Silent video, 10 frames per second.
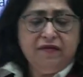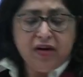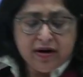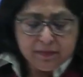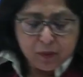
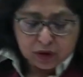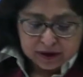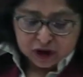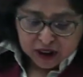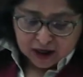very
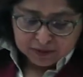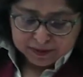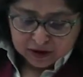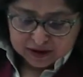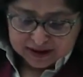important chart
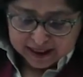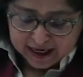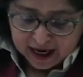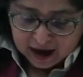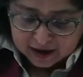because
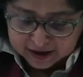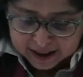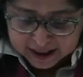they are,